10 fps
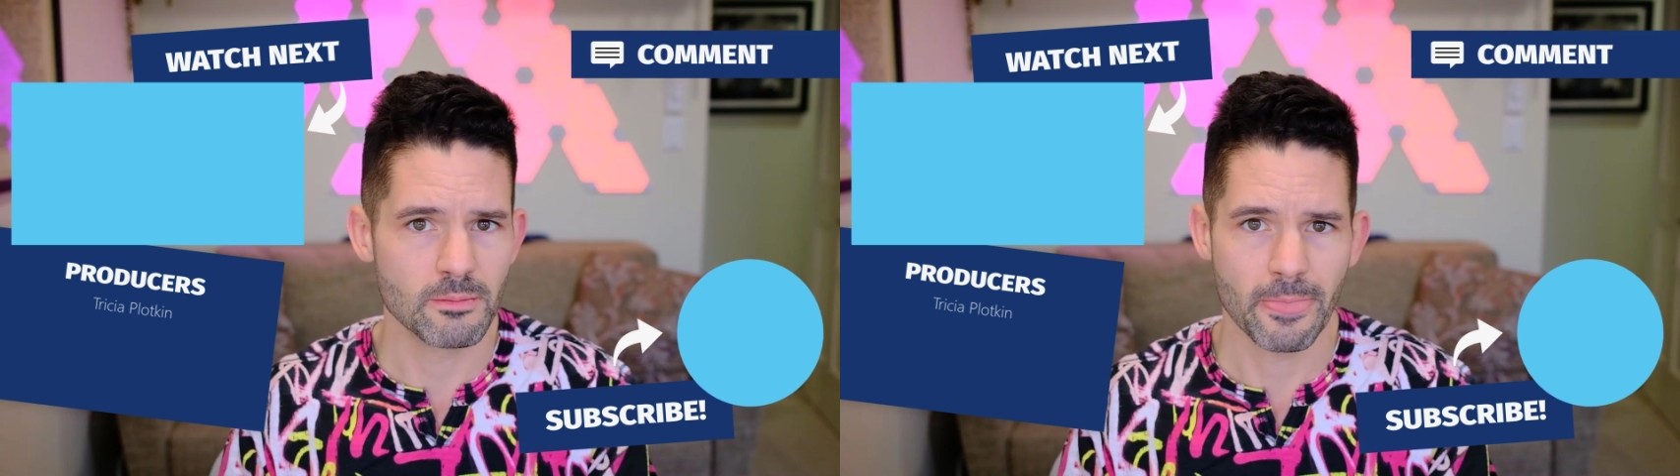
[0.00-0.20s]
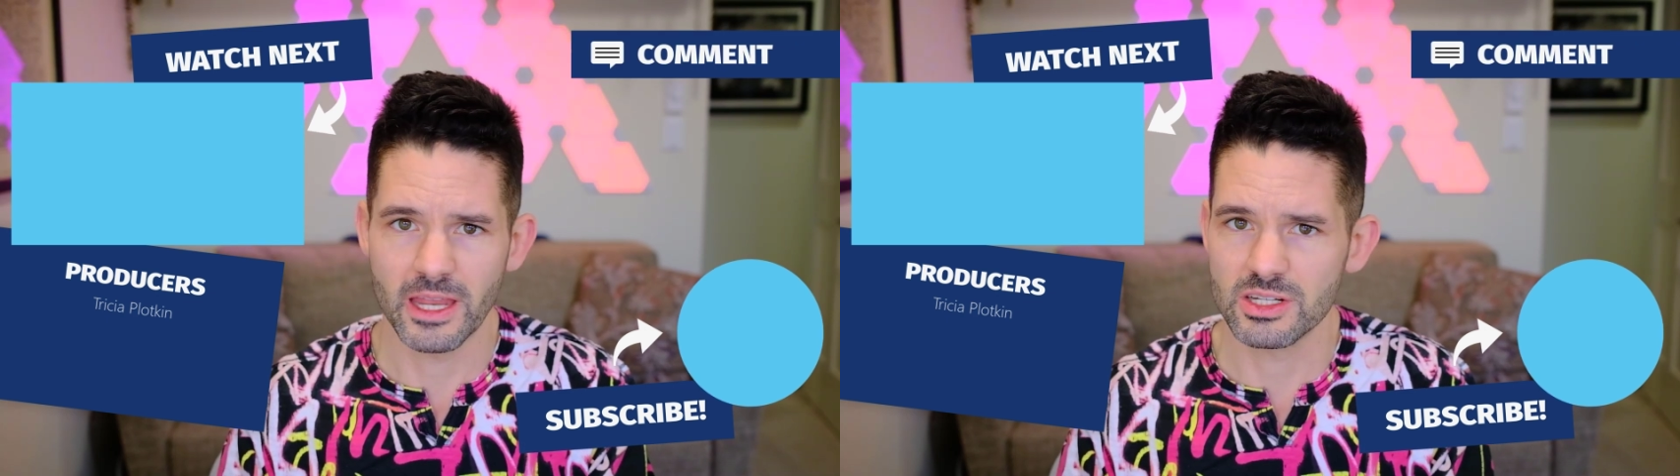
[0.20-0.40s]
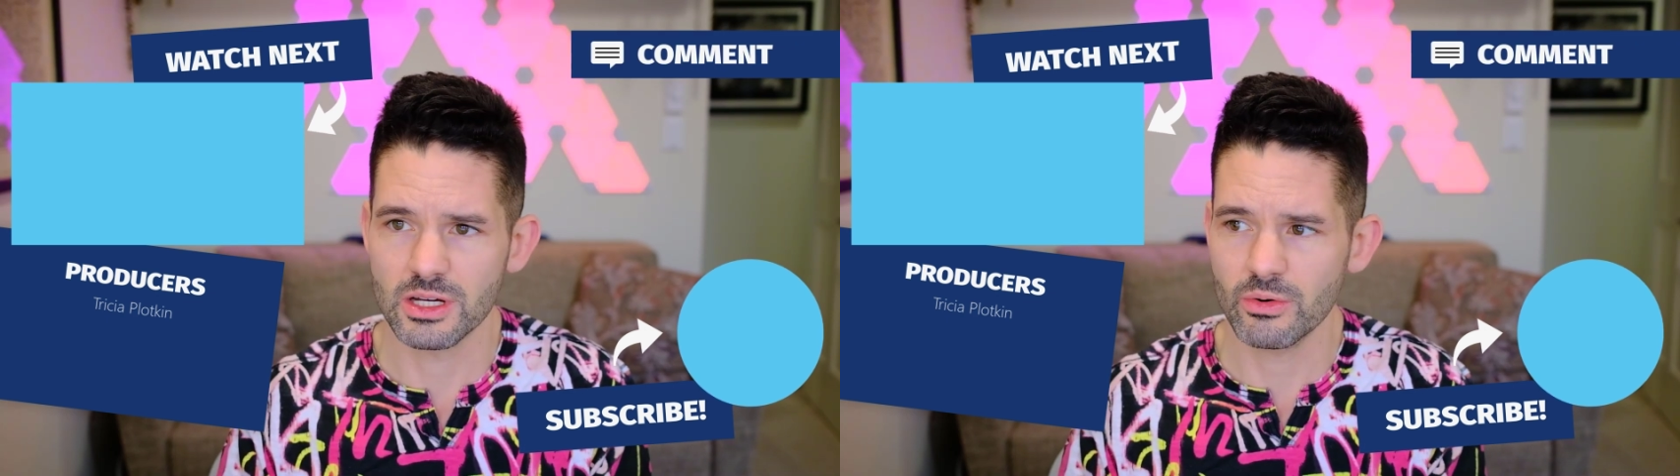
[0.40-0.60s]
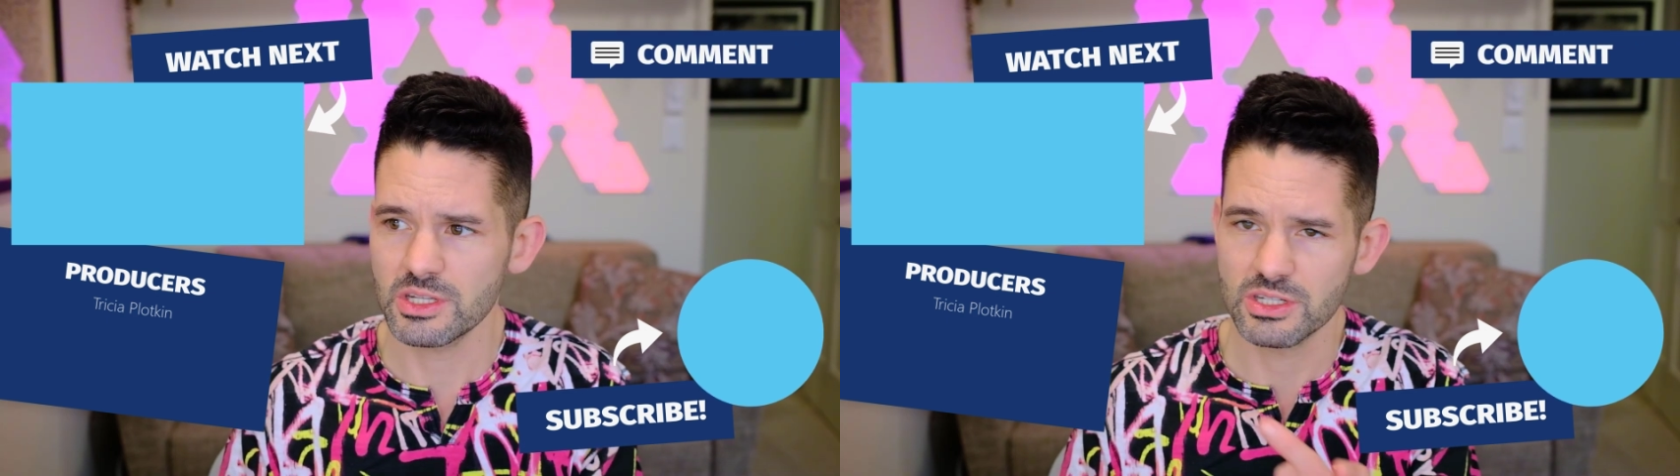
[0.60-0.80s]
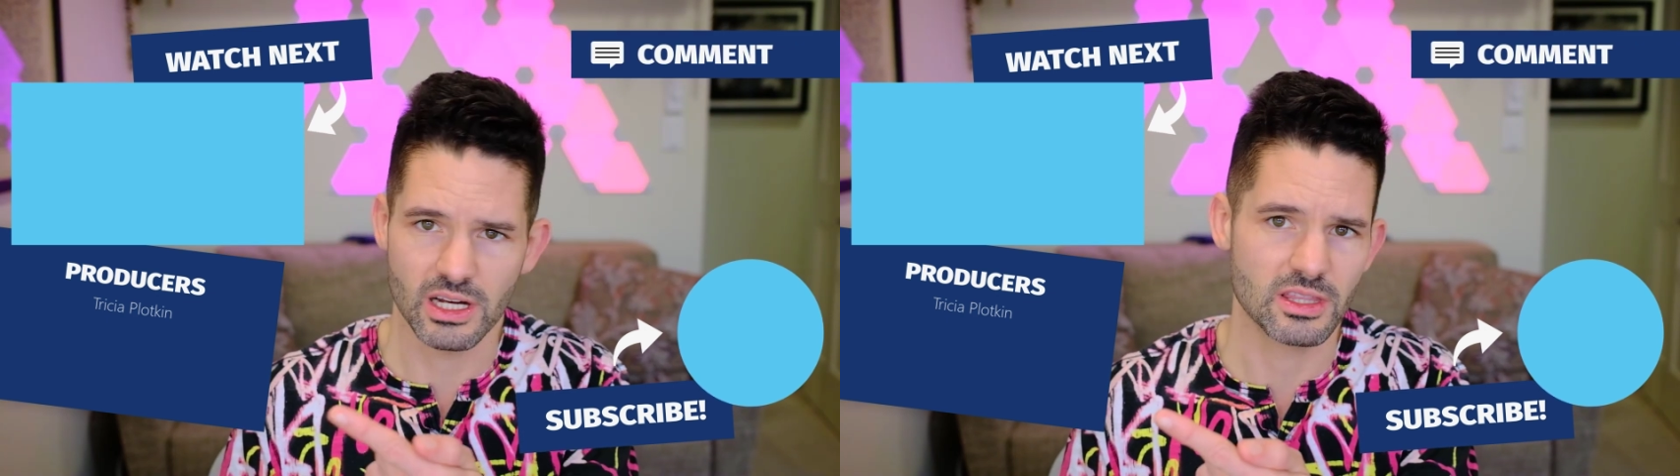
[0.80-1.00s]
And as always,
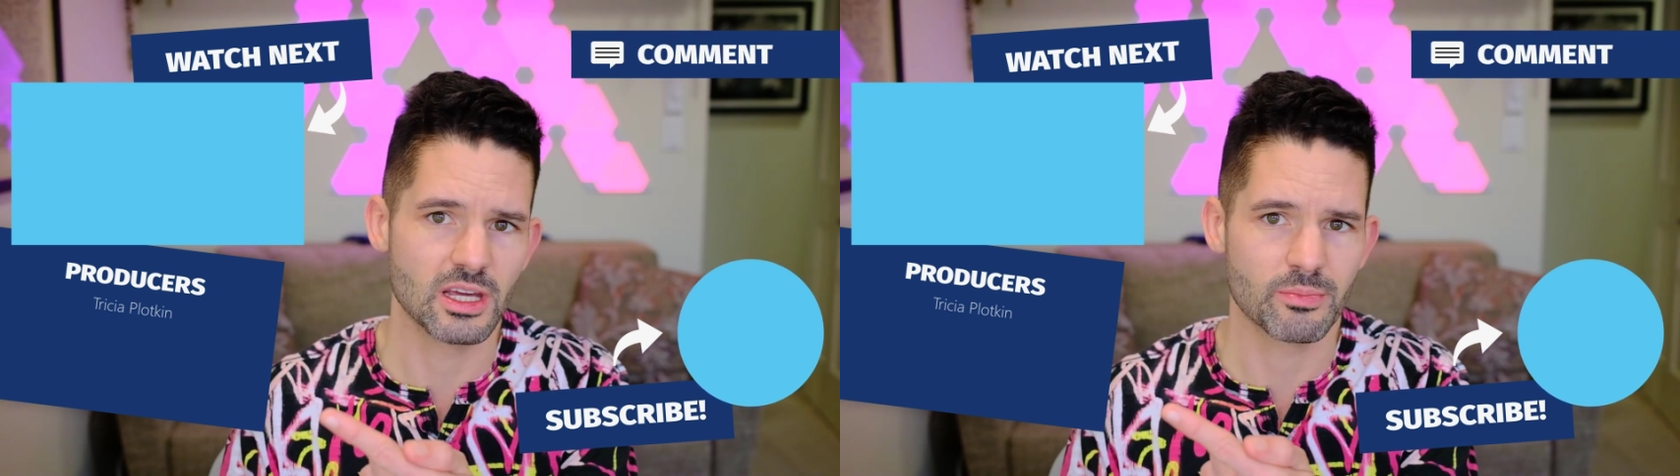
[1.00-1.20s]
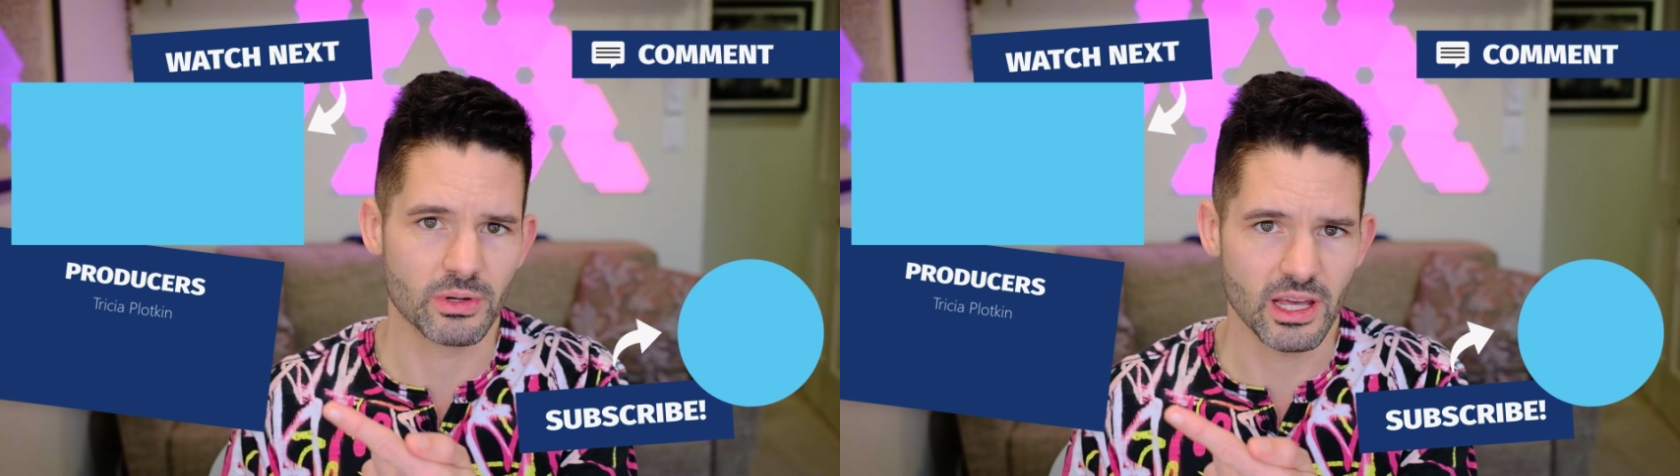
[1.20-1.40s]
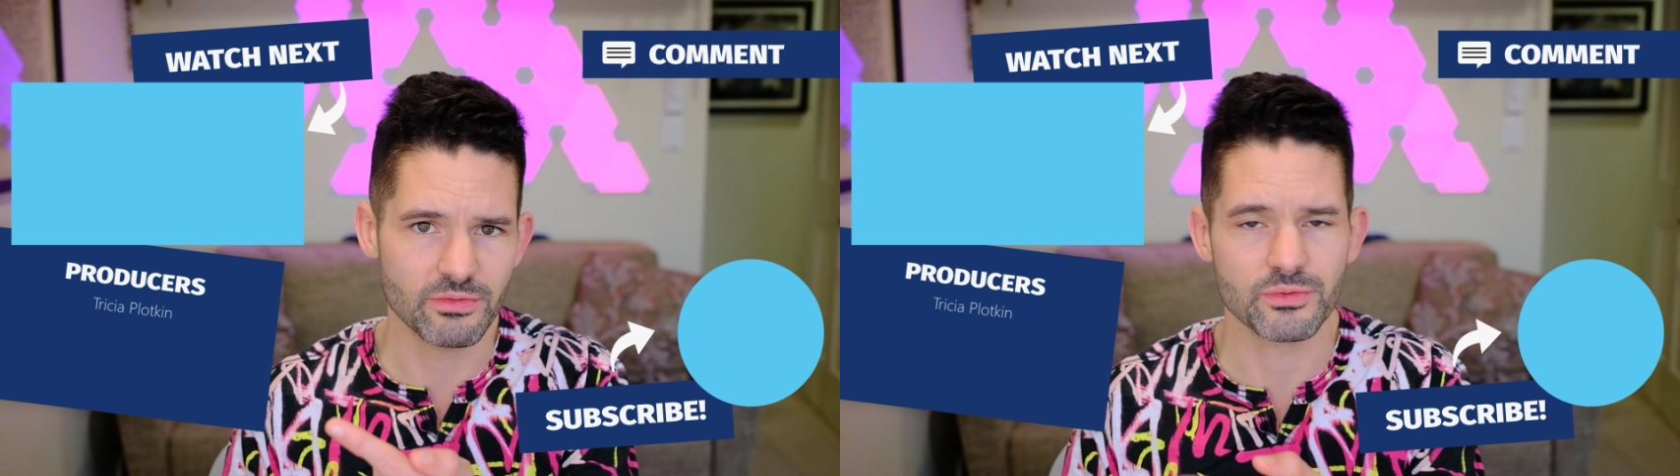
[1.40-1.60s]
check the upper left